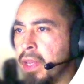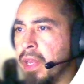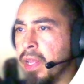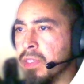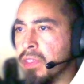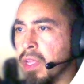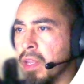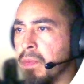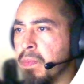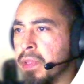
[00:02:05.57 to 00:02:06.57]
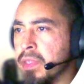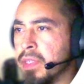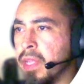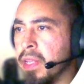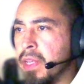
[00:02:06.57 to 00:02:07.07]
and set up his
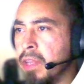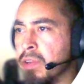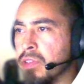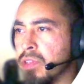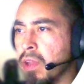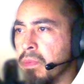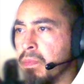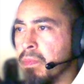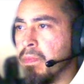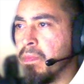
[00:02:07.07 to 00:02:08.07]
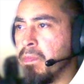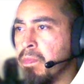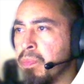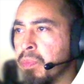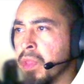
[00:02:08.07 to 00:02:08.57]
tent near Sodom.
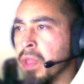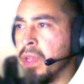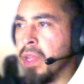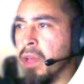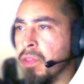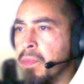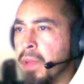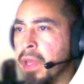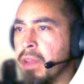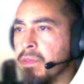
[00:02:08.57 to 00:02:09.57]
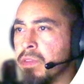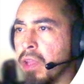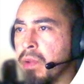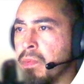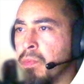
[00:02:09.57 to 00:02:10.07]
Now the men of
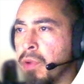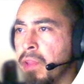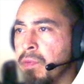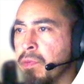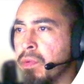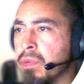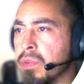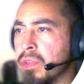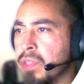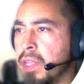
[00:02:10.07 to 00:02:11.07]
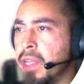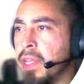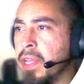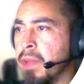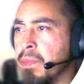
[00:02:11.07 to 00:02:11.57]
Sodom were evil, sinning
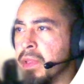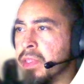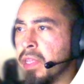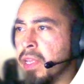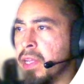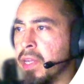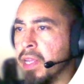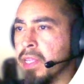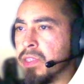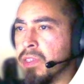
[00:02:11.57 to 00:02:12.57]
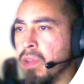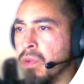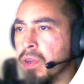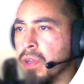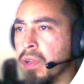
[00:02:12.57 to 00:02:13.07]
immensely against the
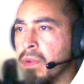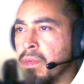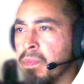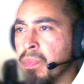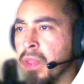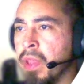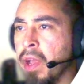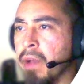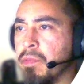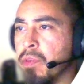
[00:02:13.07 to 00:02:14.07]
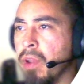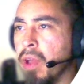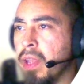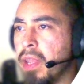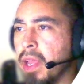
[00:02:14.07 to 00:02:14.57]
Lord. After
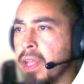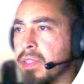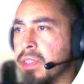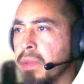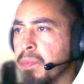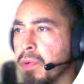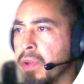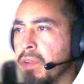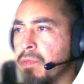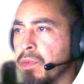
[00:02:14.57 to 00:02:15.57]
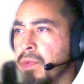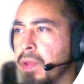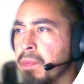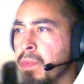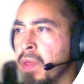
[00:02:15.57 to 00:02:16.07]
Lot had separated from
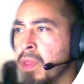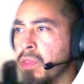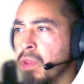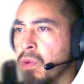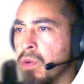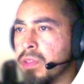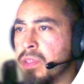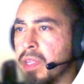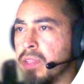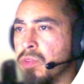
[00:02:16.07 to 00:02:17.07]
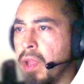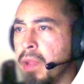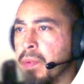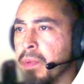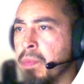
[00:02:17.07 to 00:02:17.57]
him, the Lord said to
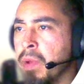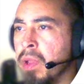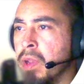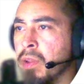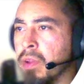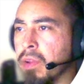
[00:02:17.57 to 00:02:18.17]
Abram, "Look,